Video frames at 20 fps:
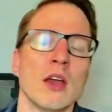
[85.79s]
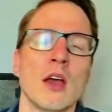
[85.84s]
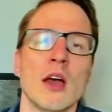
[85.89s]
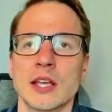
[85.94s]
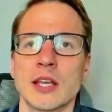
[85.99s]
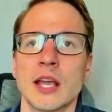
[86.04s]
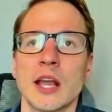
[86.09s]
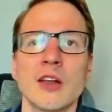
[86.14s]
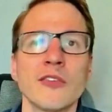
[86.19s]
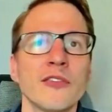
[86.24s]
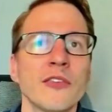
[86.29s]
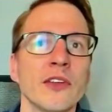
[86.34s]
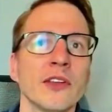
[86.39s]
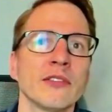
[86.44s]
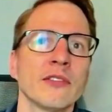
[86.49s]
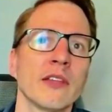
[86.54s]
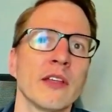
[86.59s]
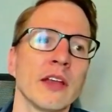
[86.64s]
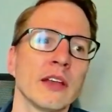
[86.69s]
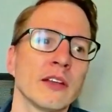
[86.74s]
Carefully
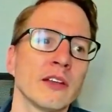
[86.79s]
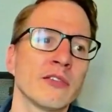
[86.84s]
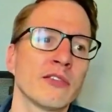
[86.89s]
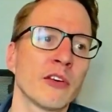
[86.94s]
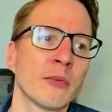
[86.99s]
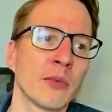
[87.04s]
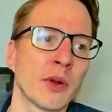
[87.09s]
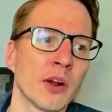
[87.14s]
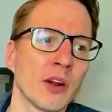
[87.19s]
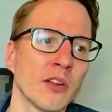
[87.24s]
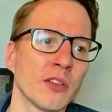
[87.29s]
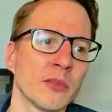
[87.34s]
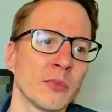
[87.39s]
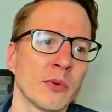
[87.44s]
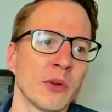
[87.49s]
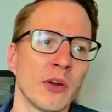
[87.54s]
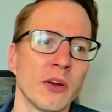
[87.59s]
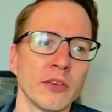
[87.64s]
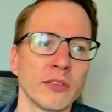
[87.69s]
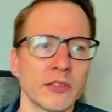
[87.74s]
selected from Earth, but
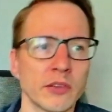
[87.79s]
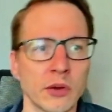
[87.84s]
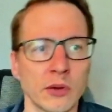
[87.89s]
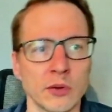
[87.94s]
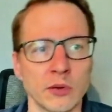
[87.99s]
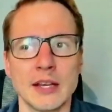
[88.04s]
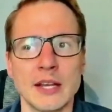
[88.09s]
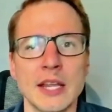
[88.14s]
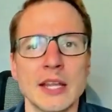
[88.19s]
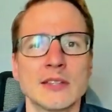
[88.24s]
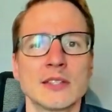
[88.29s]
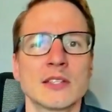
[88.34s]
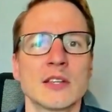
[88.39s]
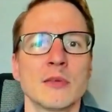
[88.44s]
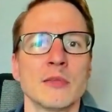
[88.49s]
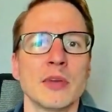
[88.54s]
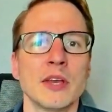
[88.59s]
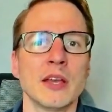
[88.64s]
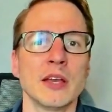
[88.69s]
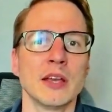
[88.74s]
also needs to
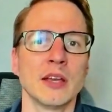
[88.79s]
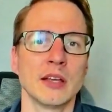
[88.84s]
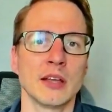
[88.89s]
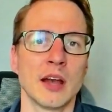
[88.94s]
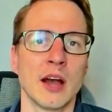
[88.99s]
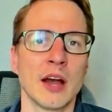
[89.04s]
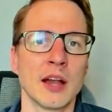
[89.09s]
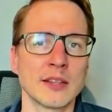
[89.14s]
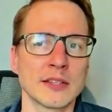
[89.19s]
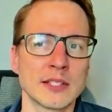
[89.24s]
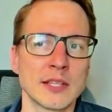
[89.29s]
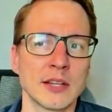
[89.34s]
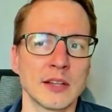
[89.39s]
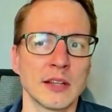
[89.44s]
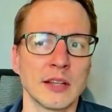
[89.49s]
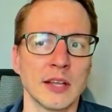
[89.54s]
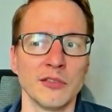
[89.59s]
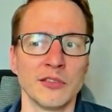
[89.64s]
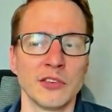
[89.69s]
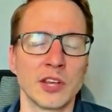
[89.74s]
be
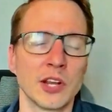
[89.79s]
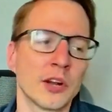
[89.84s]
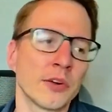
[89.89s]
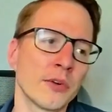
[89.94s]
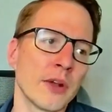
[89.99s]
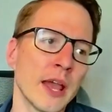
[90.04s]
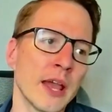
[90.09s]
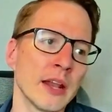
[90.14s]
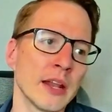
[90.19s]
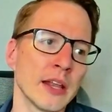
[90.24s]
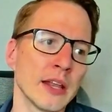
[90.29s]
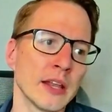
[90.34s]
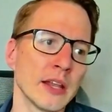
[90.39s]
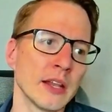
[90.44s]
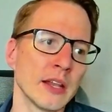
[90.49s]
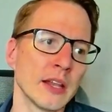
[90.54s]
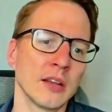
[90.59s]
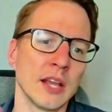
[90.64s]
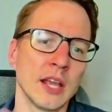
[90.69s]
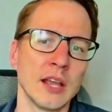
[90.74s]
constantly
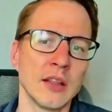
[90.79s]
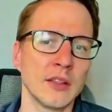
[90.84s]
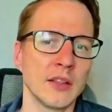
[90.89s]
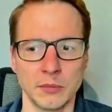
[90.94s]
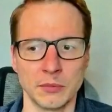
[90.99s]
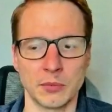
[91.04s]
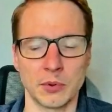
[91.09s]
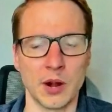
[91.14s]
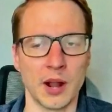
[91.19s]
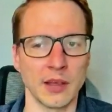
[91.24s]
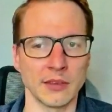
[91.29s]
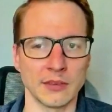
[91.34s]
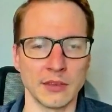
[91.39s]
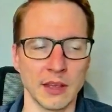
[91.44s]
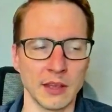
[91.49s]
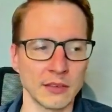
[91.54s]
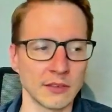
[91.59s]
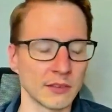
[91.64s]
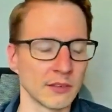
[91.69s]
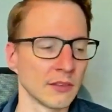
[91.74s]
curated in the
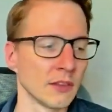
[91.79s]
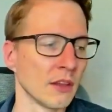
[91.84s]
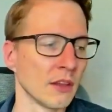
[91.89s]
process.